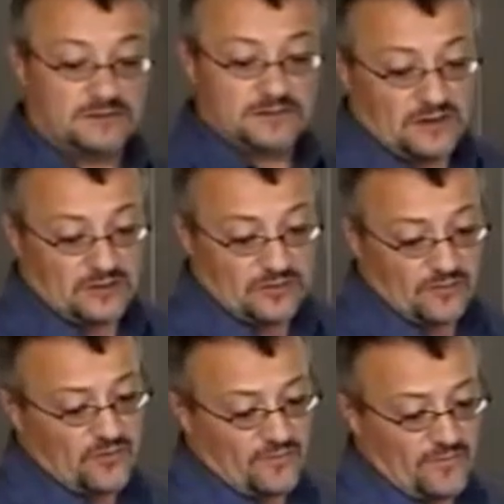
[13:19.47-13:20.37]
Talked to a
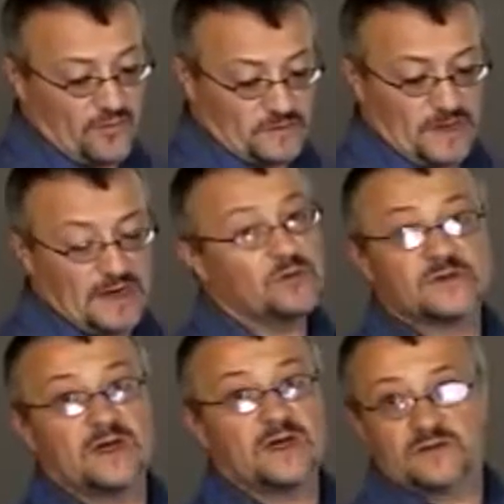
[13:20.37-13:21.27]
few of the folks in animal
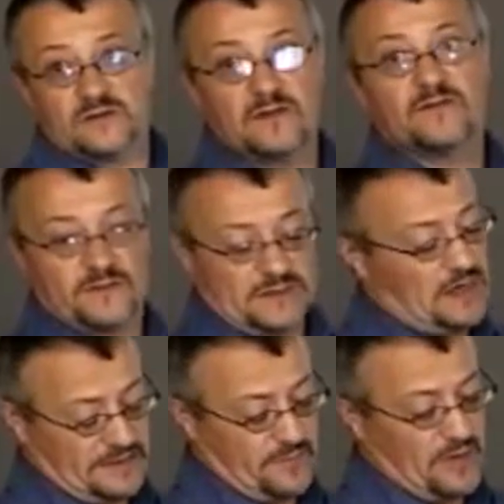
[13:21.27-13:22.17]
science, and they've
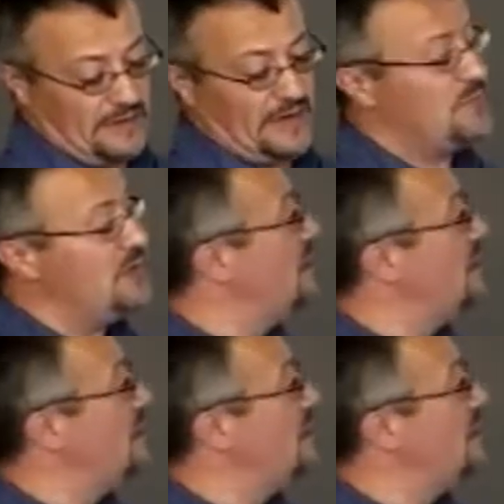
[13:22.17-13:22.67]
talked about that being a